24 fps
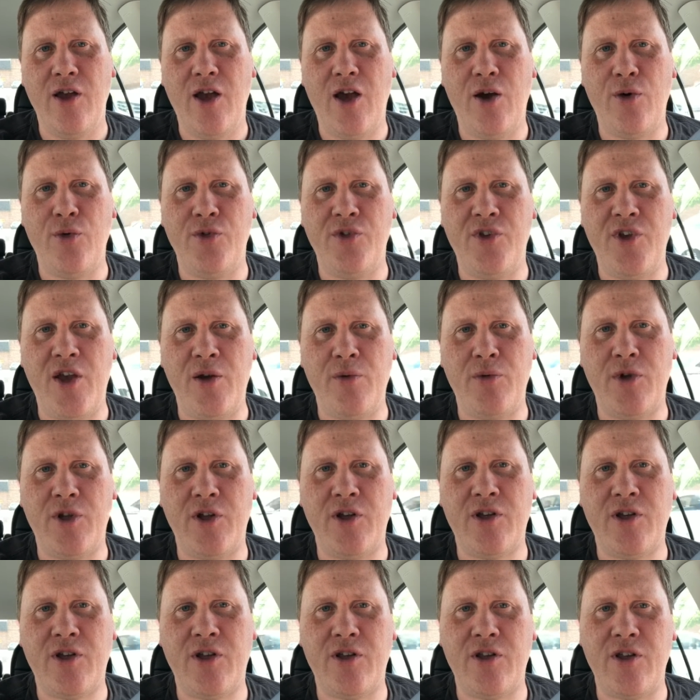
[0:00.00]
and was able
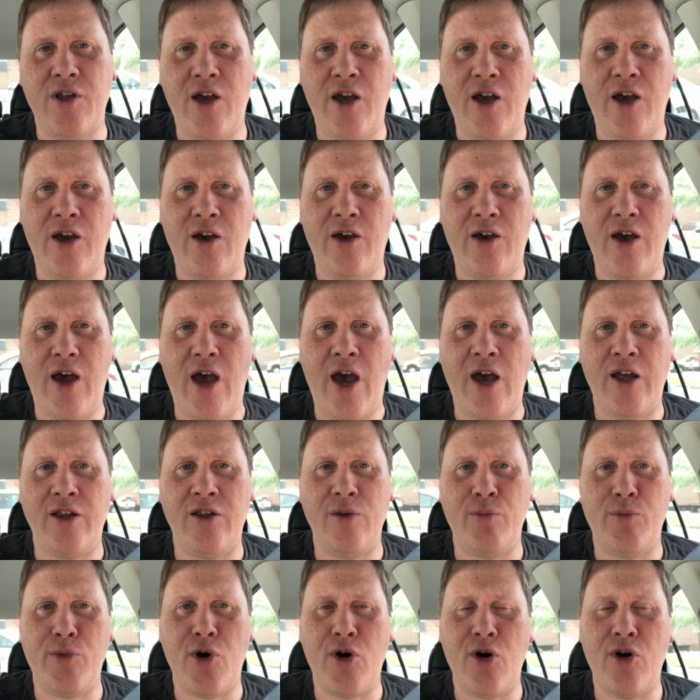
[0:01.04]
to add
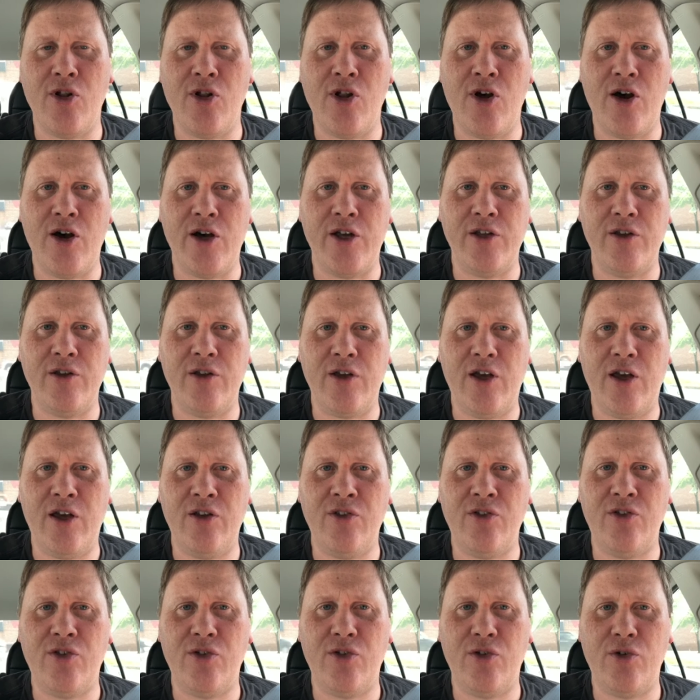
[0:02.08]
the ball on
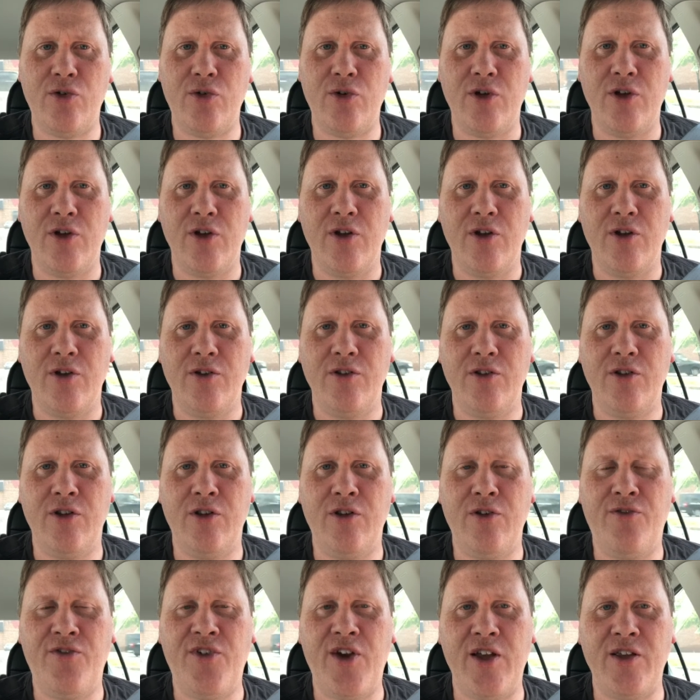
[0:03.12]
into the
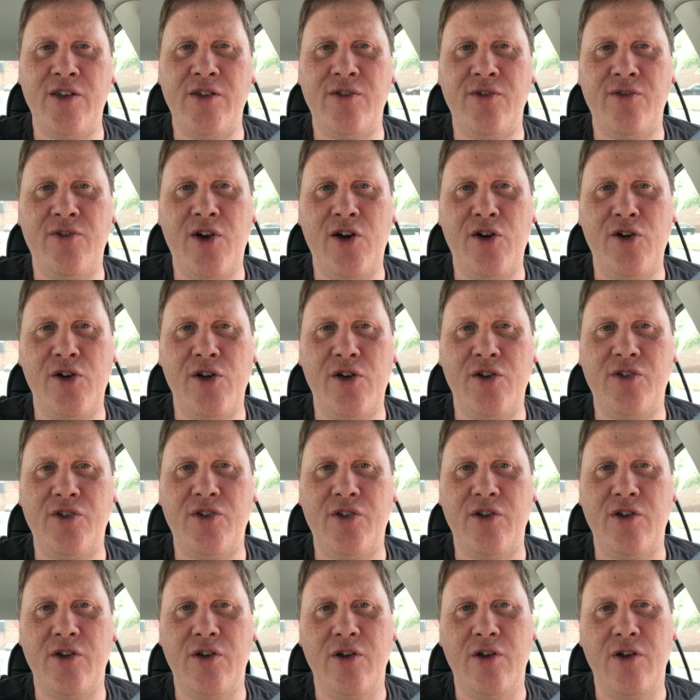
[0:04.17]
defensive
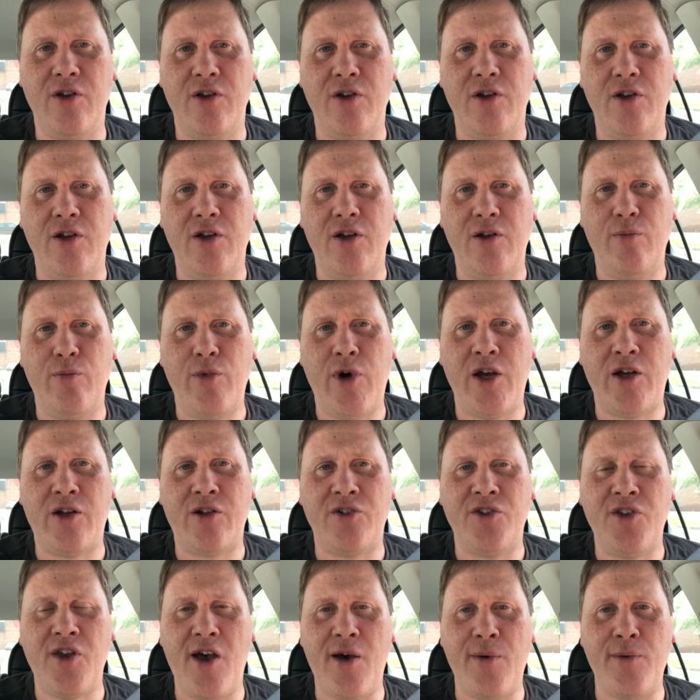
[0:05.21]
areas.
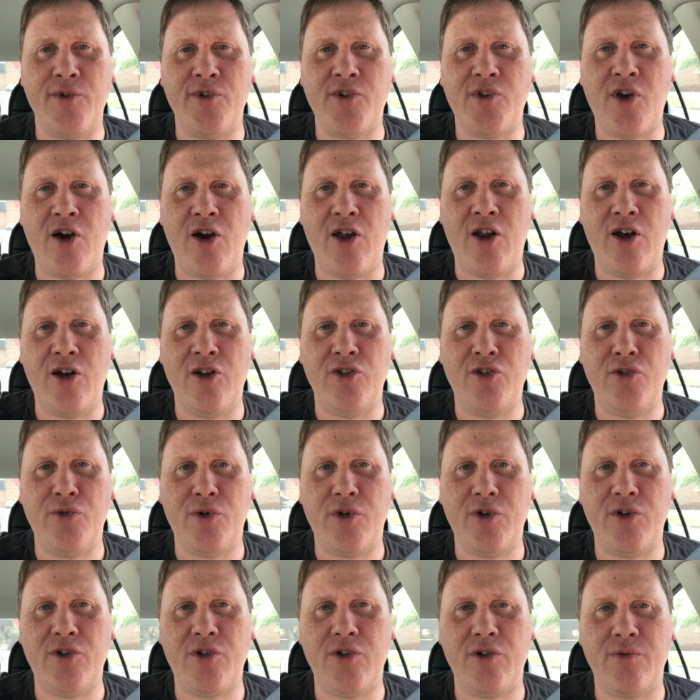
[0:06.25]
Michael Thomas got onto
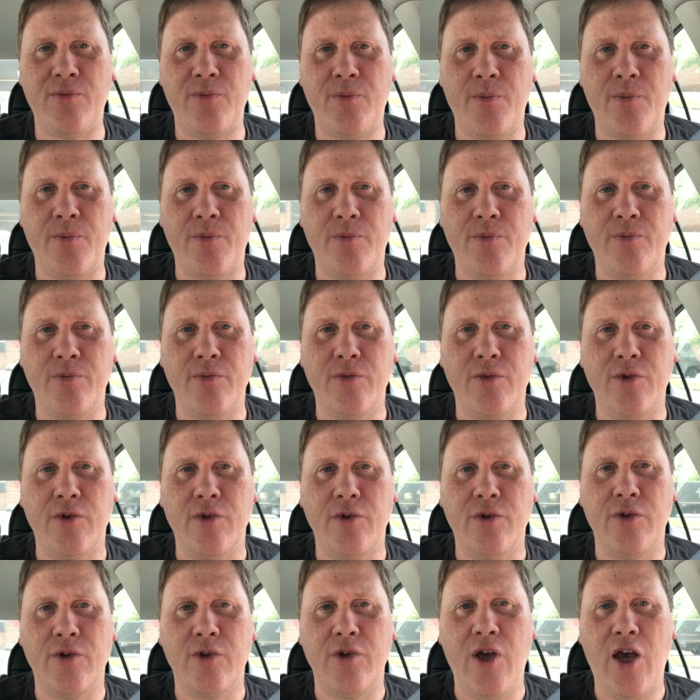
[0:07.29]
it,
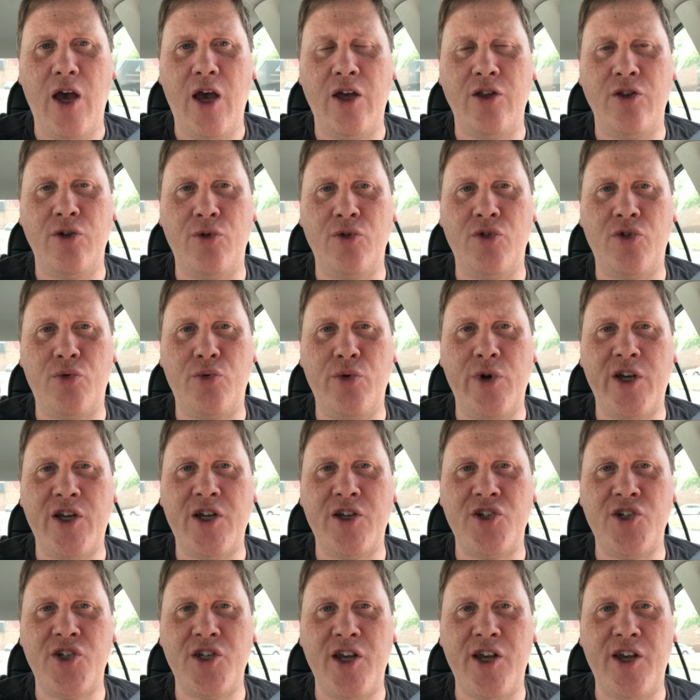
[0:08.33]
and there was a
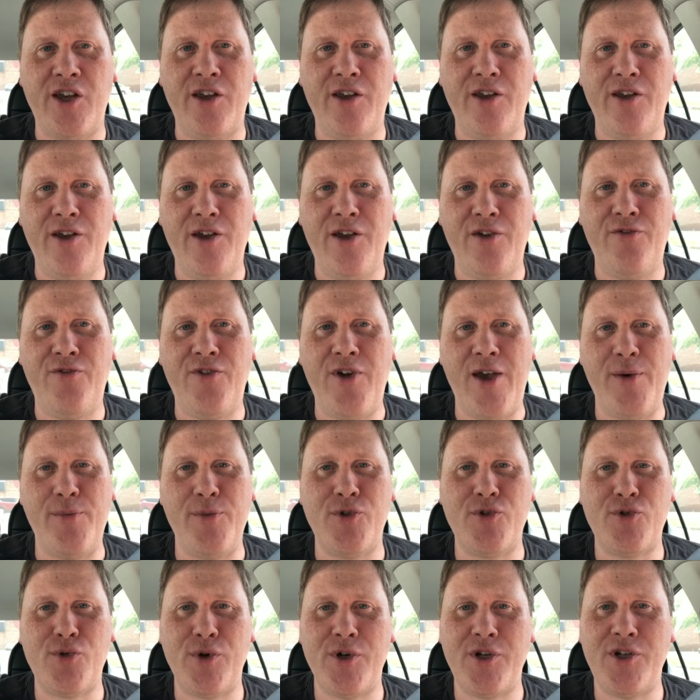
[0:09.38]
ricochet, a
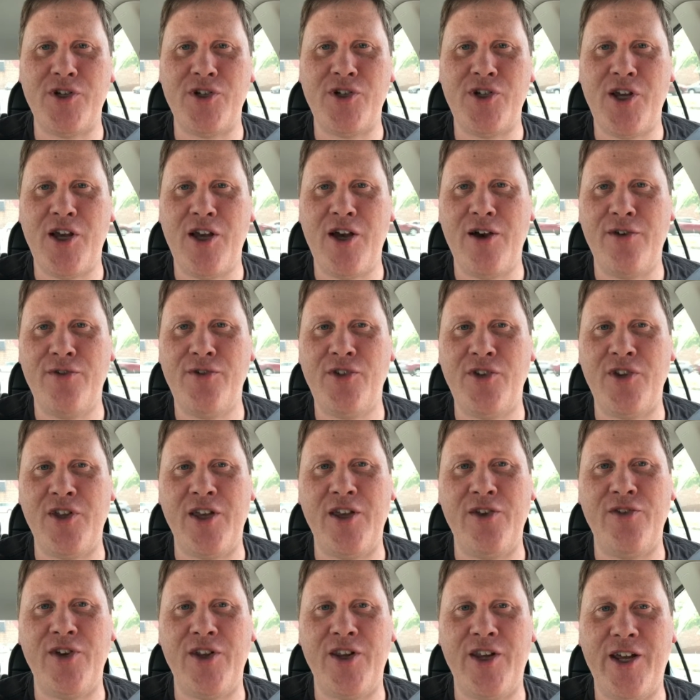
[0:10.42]
famous ricochet off
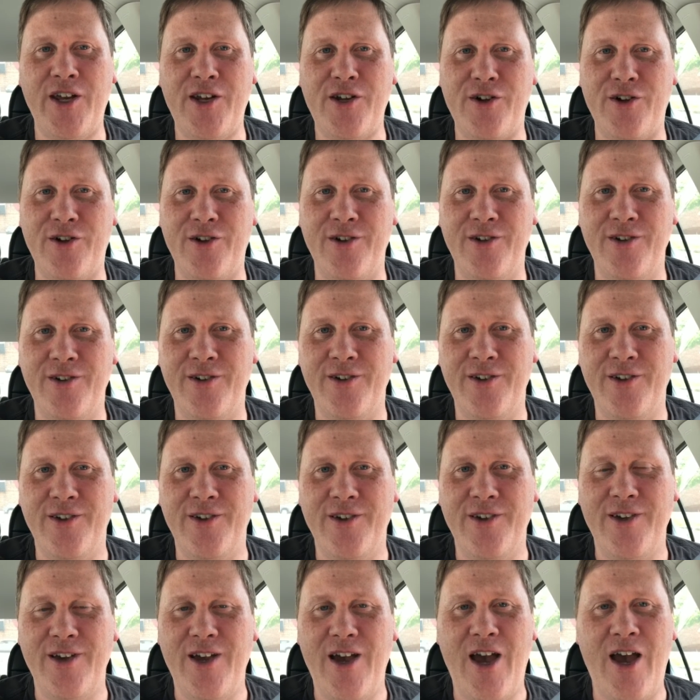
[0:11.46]
Stevie Nicol,
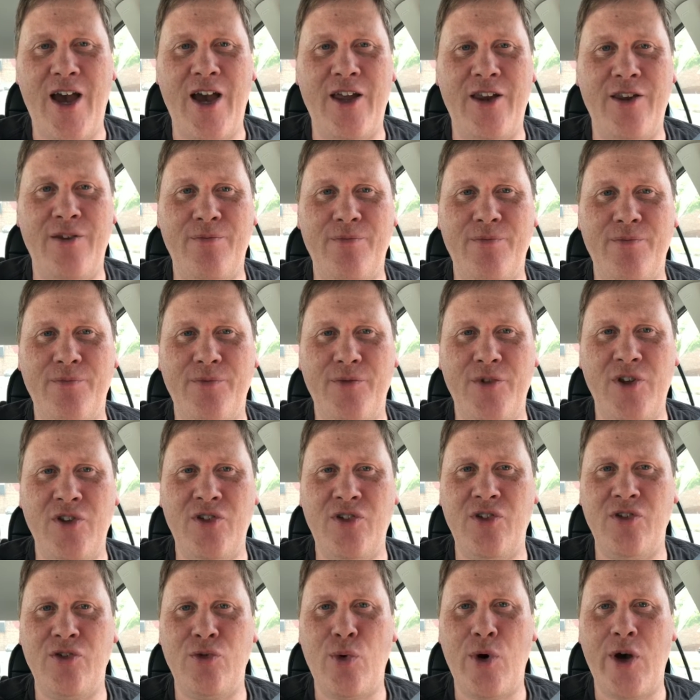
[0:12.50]
and
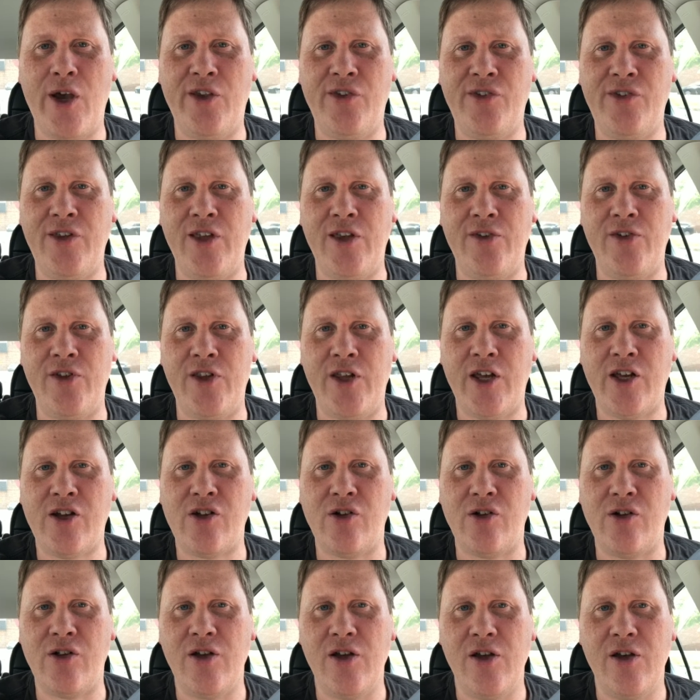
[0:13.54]
this is why Stevie
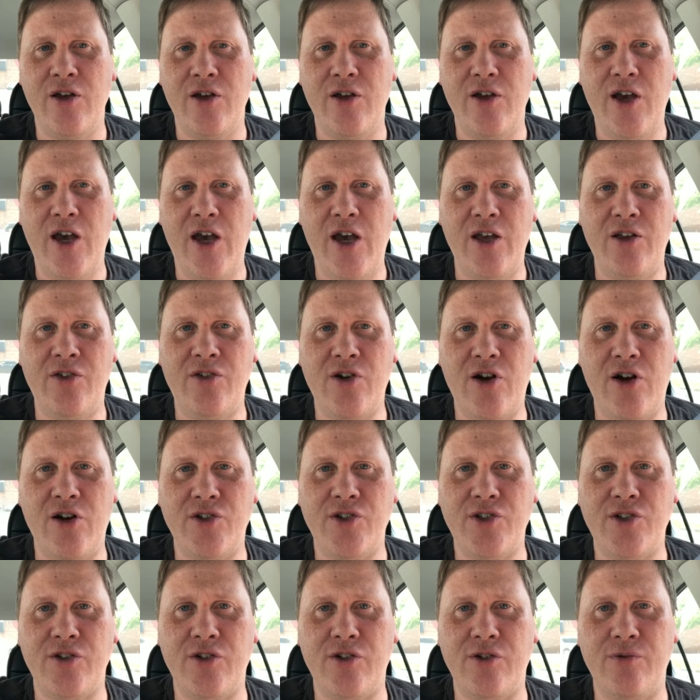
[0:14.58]
Nicol hates
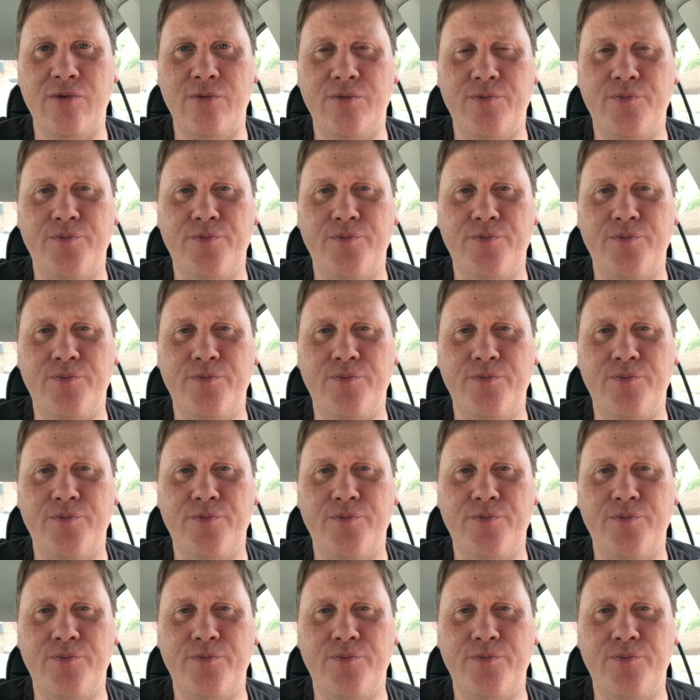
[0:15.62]
Arsenal.